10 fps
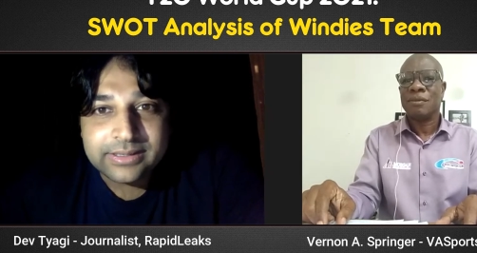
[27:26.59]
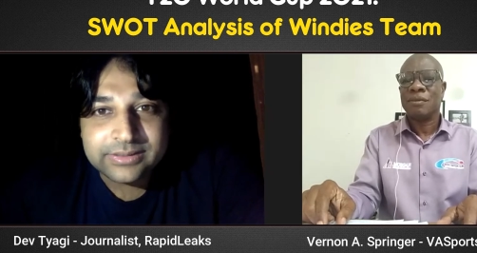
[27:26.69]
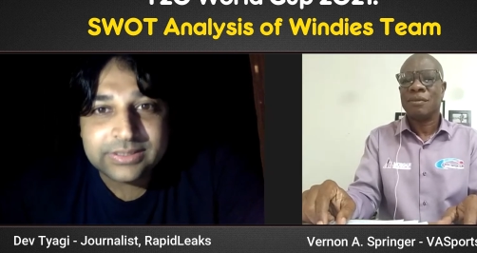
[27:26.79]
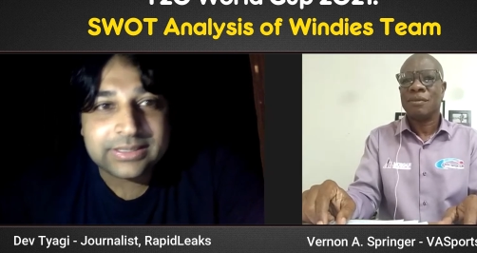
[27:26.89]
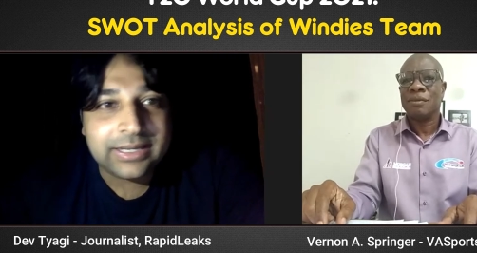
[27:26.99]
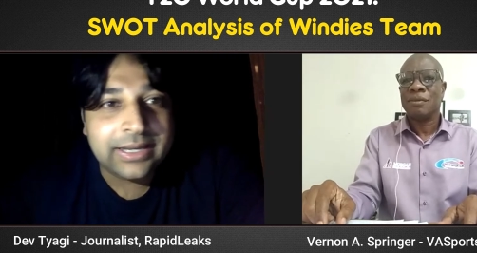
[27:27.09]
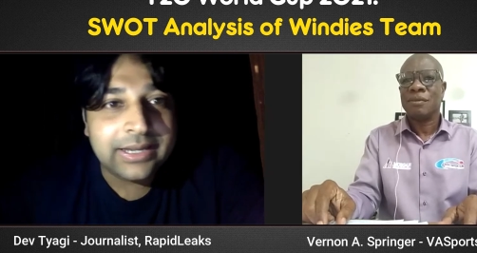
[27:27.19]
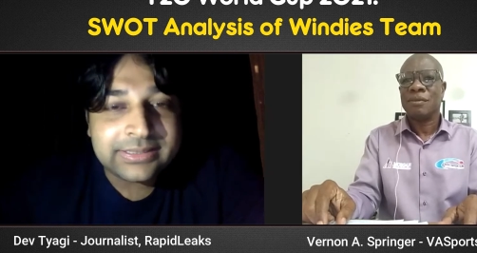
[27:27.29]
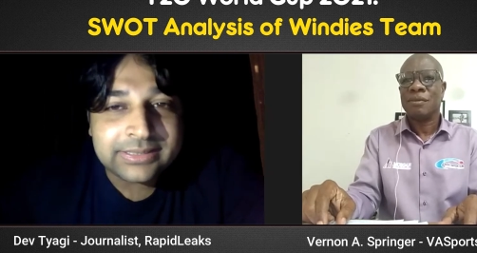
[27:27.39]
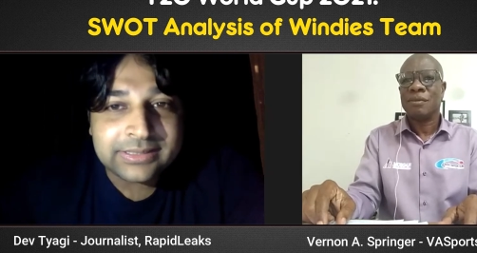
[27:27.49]
Speaker 1: just
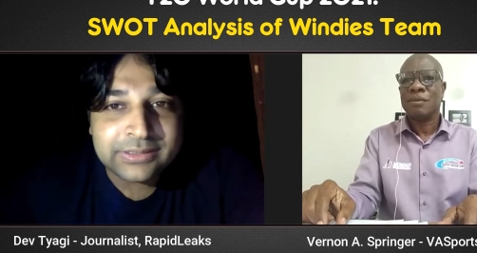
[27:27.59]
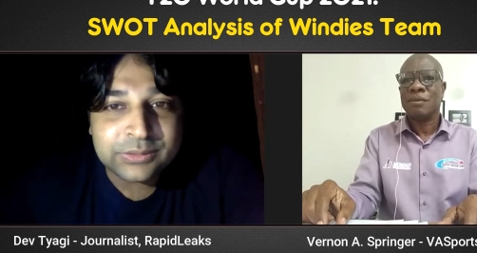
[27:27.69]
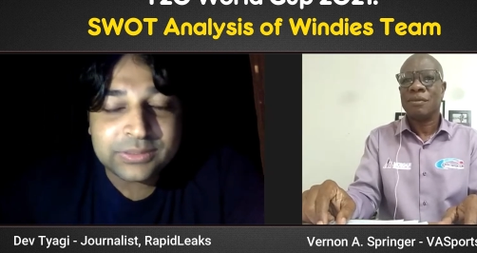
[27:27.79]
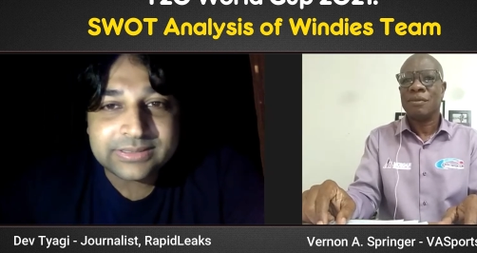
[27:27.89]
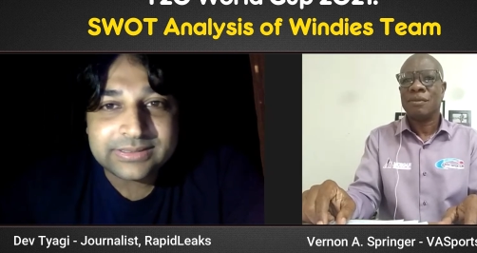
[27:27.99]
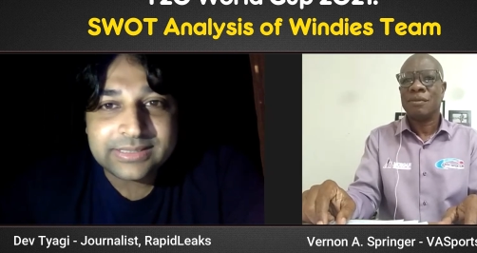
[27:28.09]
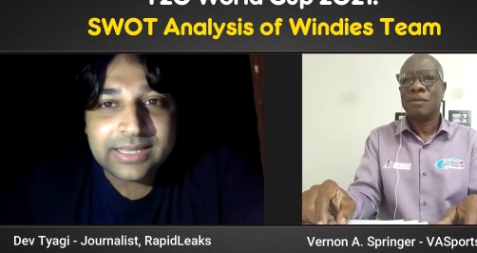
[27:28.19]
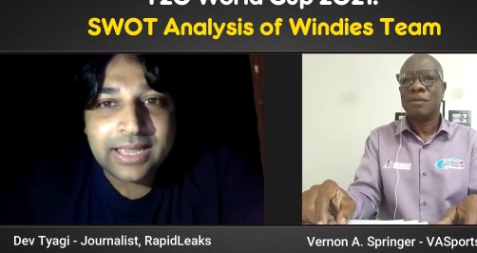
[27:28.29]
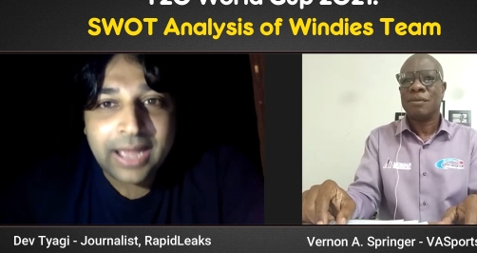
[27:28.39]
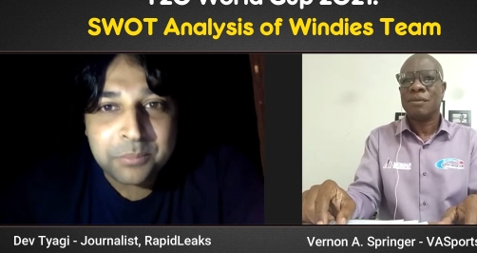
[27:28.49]
listen to this
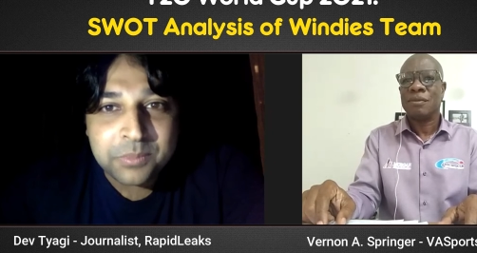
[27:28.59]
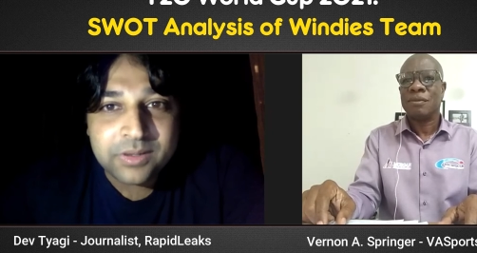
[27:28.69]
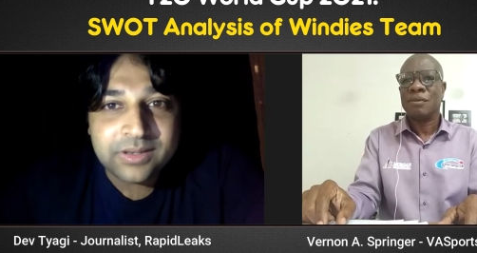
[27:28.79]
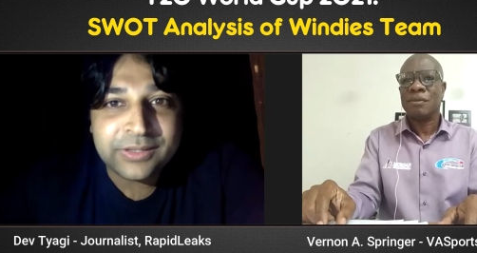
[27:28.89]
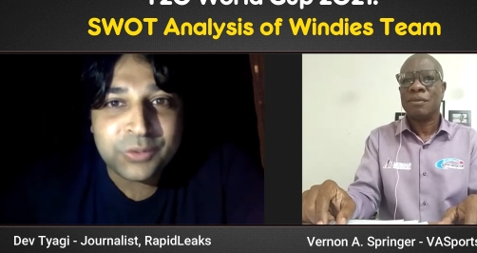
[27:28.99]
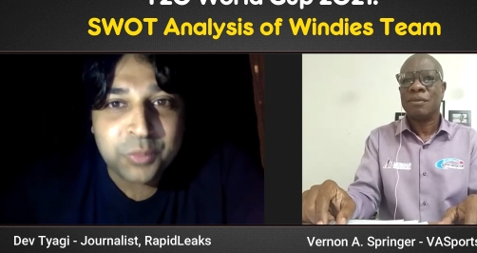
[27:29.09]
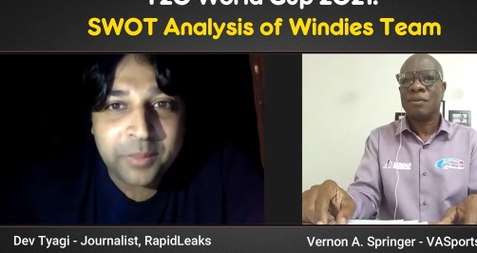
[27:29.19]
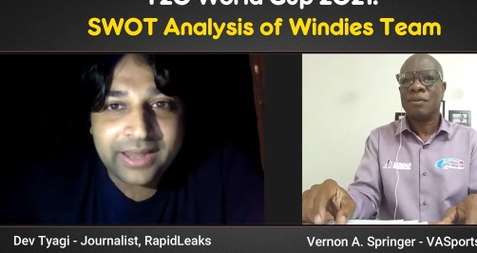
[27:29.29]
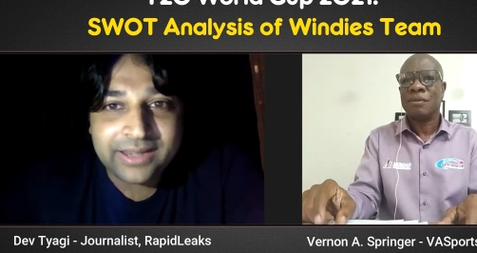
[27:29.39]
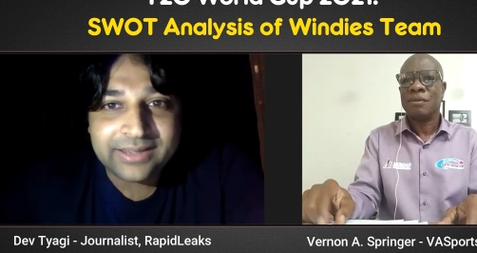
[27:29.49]
humble,
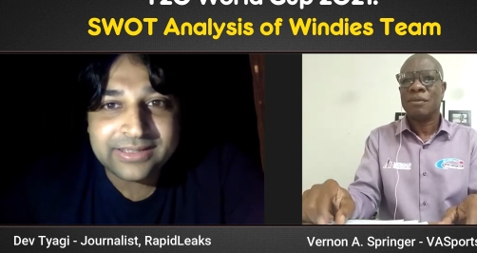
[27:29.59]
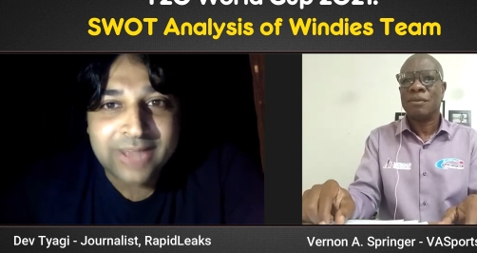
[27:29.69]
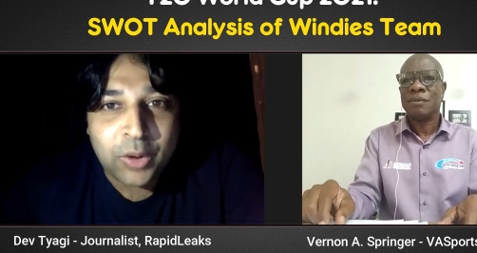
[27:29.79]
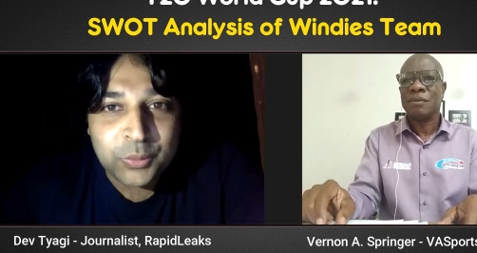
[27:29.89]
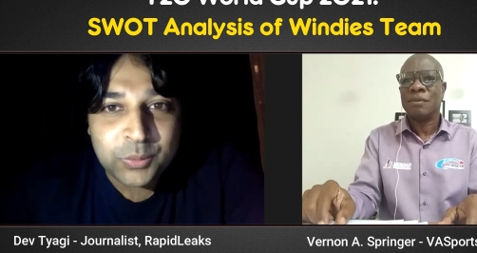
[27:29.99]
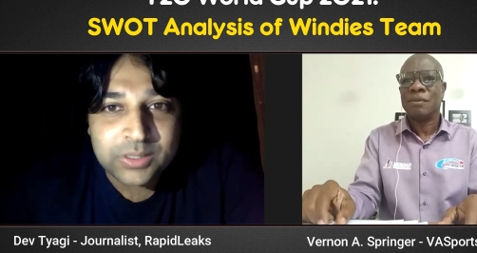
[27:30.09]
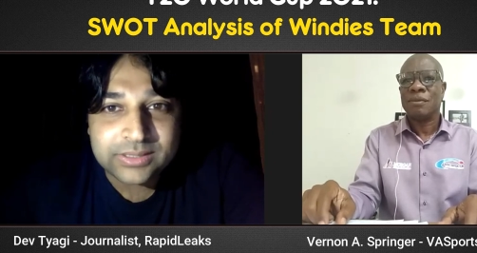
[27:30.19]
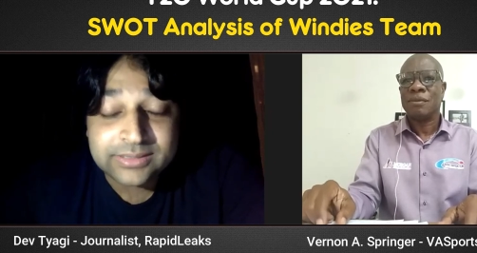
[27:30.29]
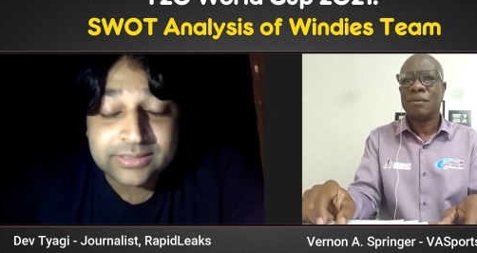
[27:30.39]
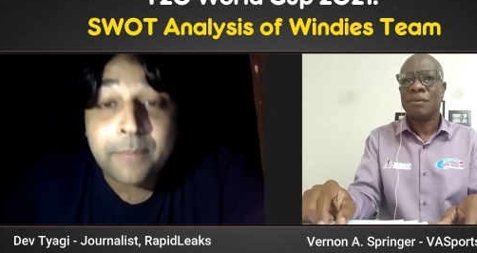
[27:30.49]
humane,
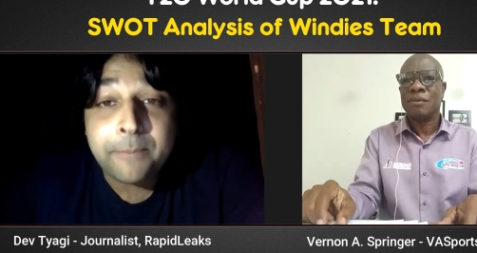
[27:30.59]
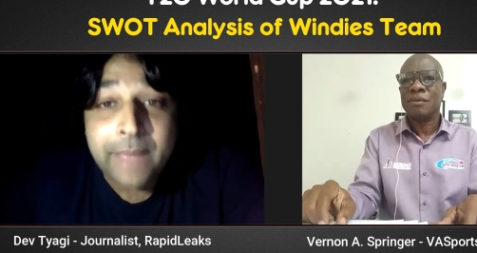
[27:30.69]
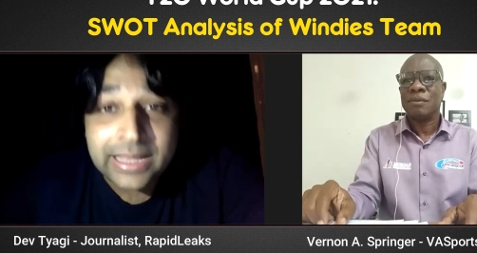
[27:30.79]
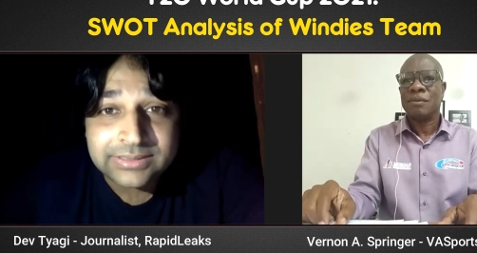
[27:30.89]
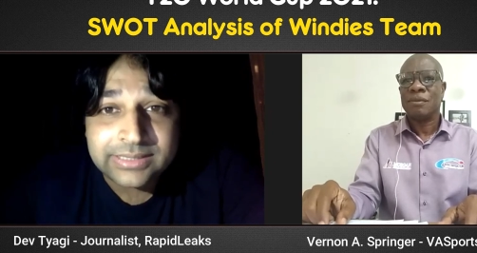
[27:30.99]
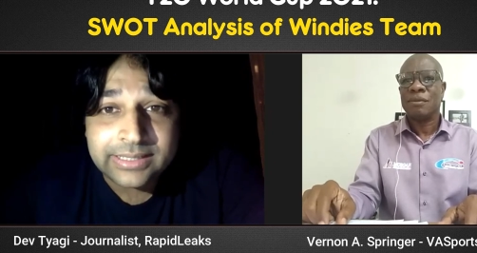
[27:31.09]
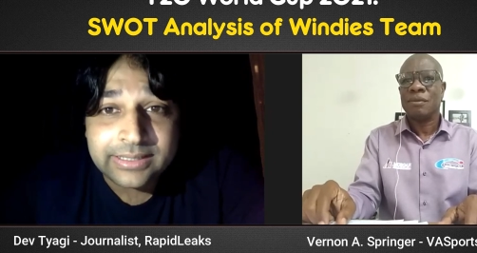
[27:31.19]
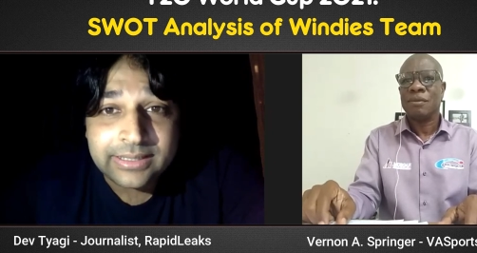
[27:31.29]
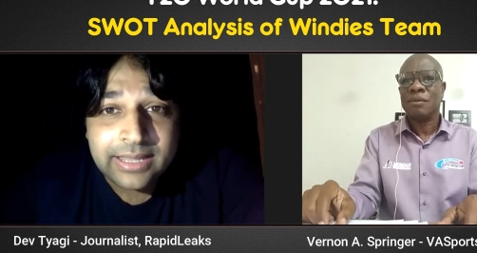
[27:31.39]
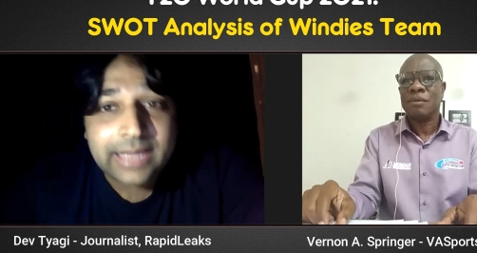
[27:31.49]
down-to-earth, compassionate,
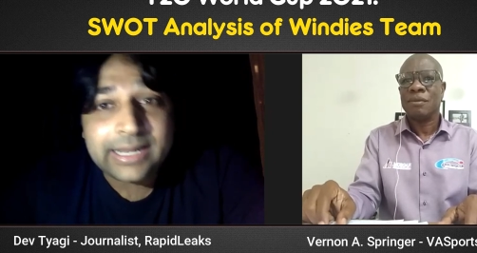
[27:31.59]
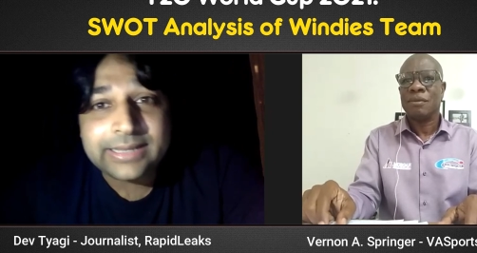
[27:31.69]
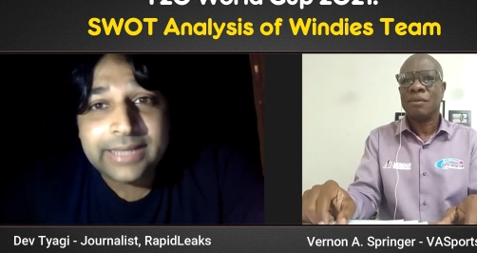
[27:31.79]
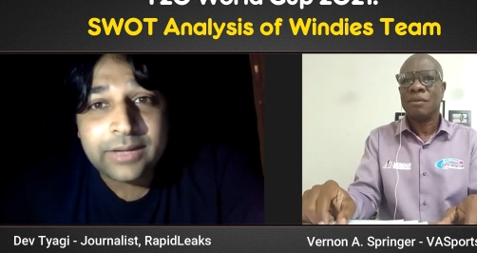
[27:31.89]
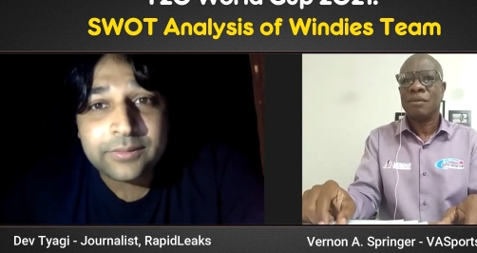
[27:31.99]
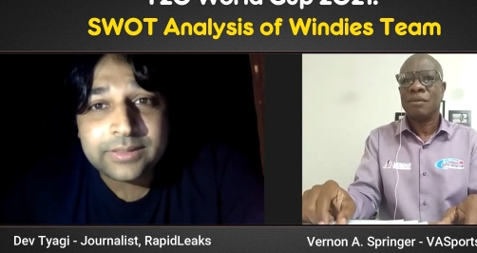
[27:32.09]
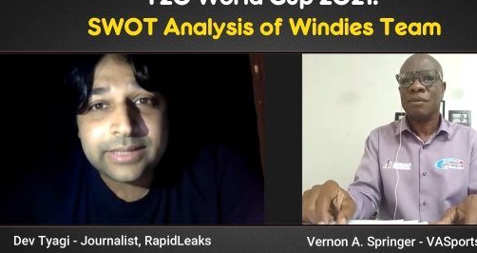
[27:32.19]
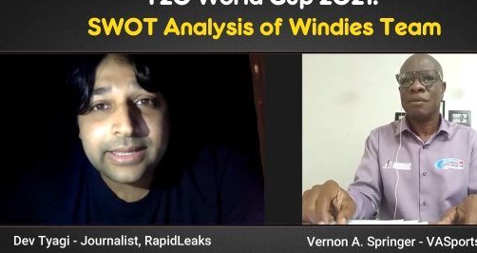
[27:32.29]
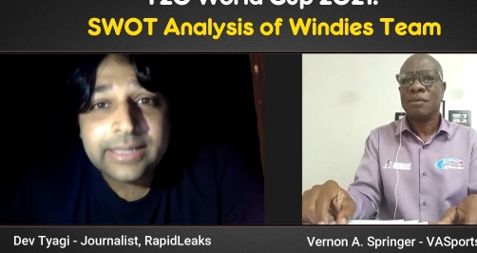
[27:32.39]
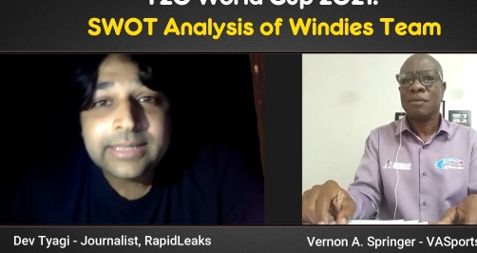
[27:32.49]
and at the end of the
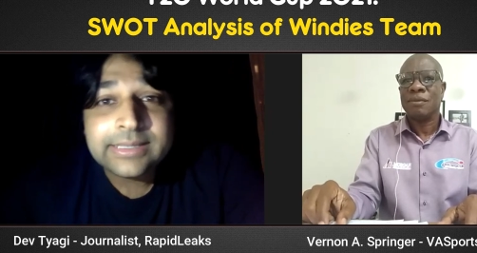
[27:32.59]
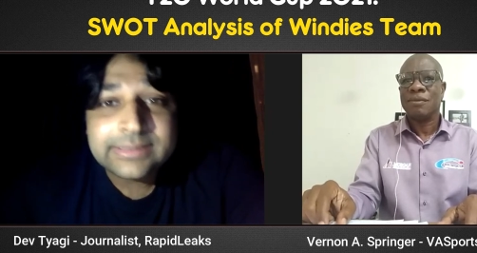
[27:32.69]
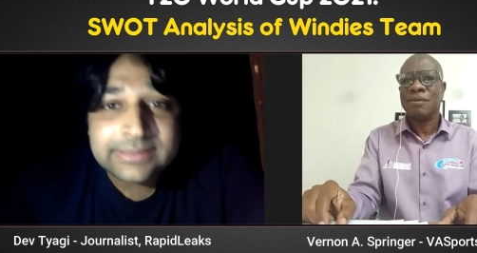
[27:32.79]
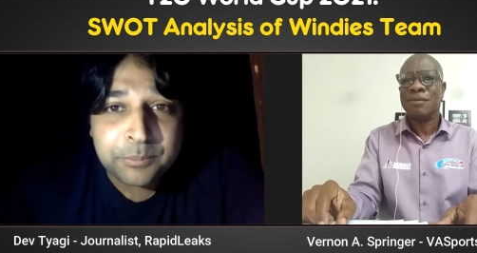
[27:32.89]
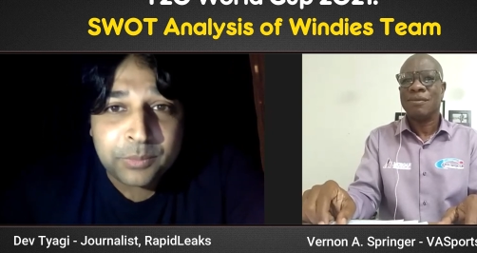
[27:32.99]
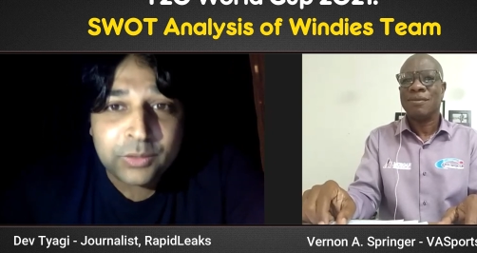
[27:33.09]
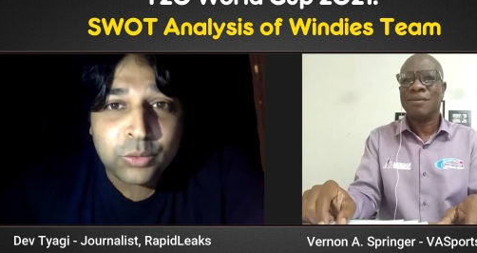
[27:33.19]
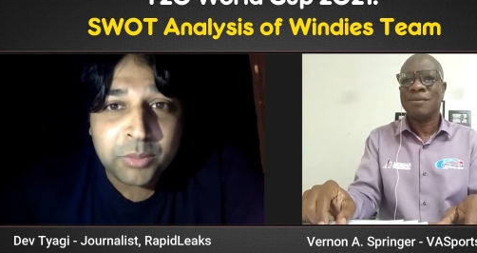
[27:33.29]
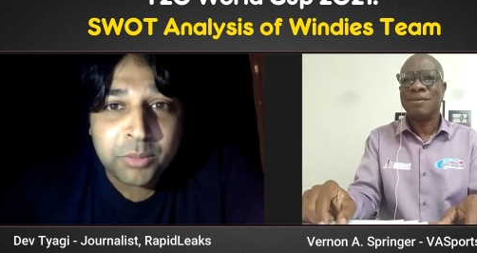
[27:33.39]
day, simple human